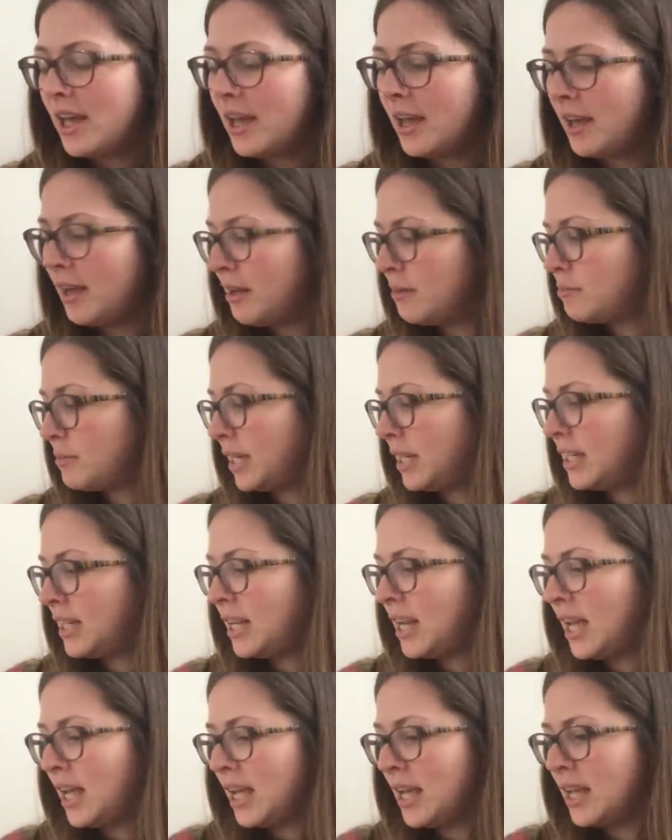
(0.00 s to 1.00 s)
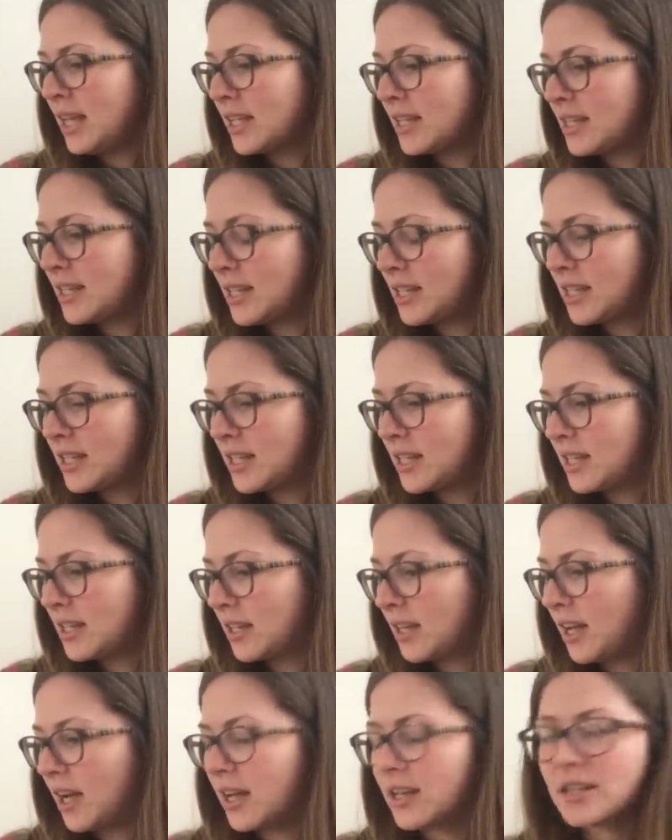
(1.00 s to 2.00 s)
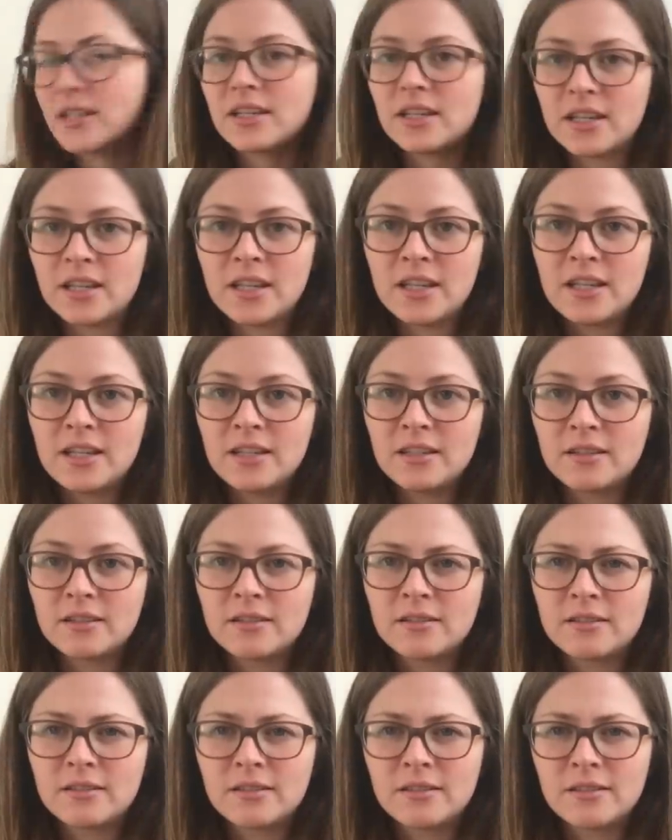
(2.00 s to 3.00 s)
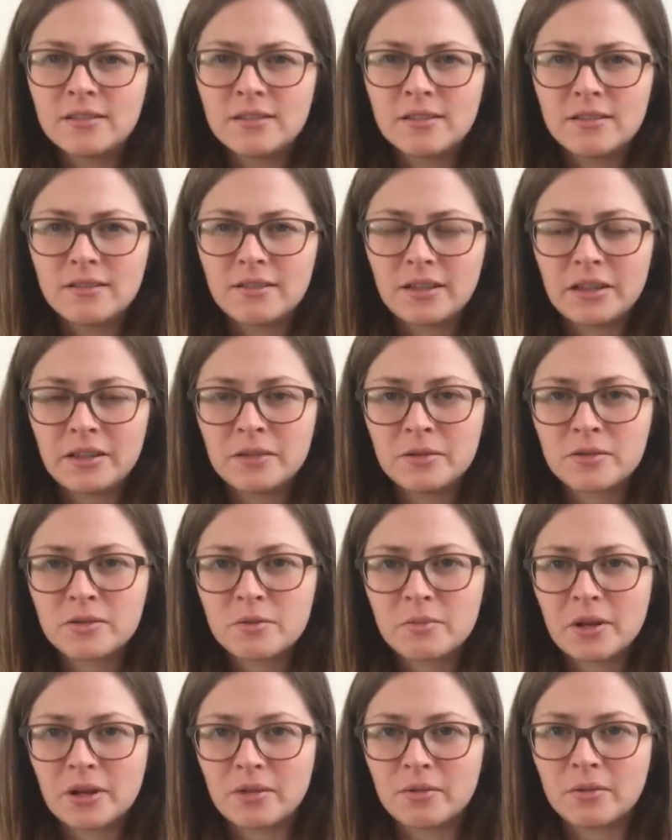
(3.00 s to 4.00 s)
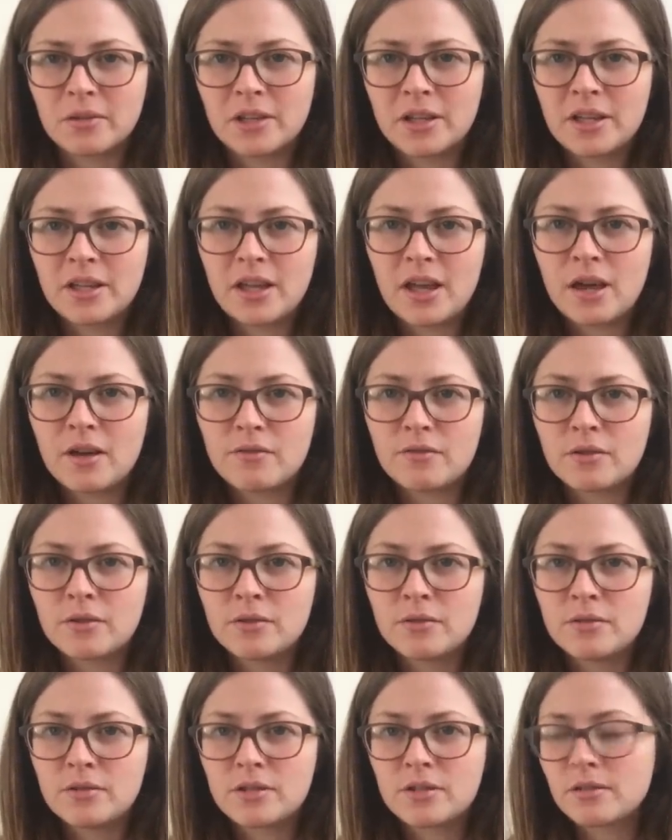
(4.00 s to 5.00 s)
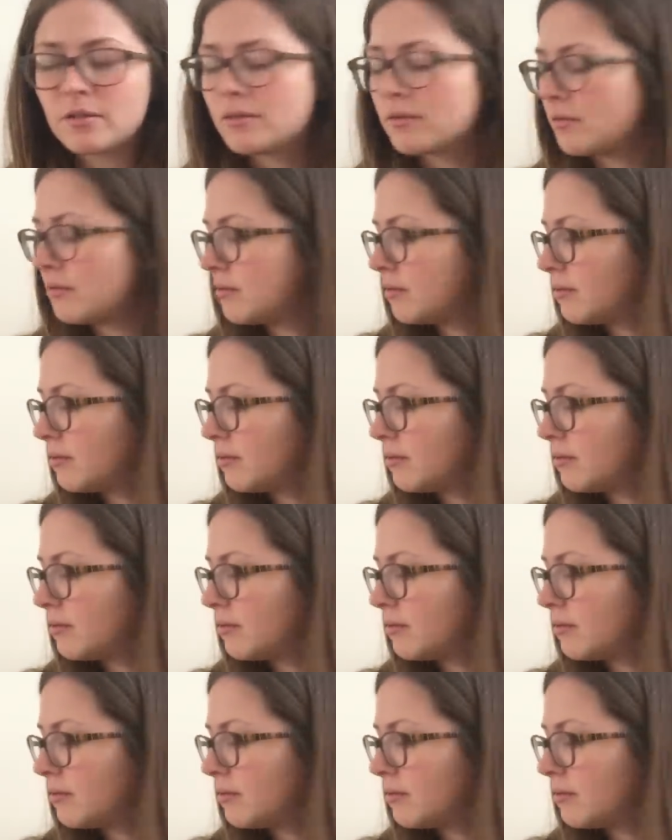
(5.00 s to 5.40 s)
My next, actually, I think those are my only FOs.